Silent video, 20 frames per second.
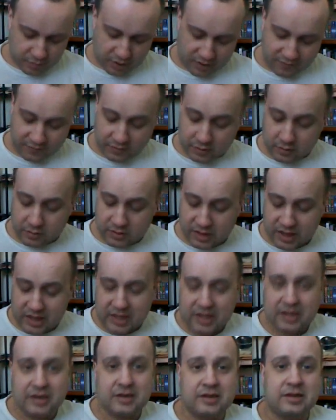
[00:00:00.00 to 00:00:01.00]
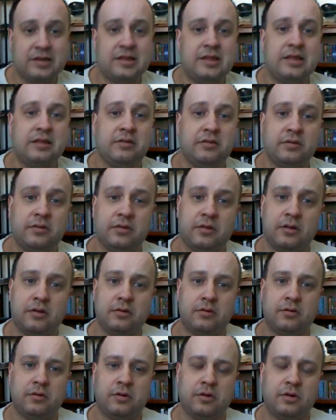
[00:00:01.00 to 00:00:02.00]
As soon as I get this
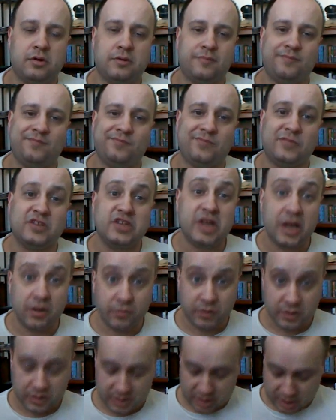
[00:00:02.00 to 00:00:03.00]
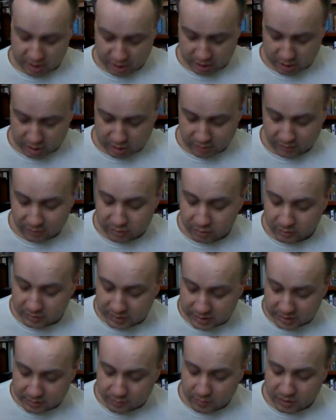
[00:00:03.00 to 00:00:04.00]
January's done, I'll do
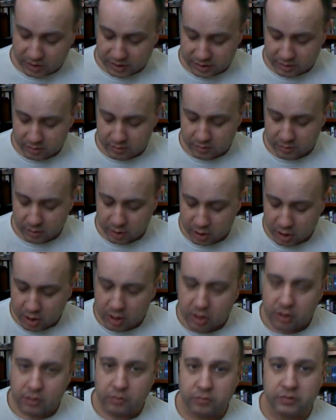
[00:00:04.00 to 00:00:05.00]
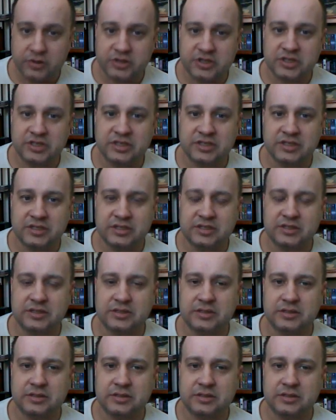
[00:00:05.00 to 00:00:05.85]
this month, which is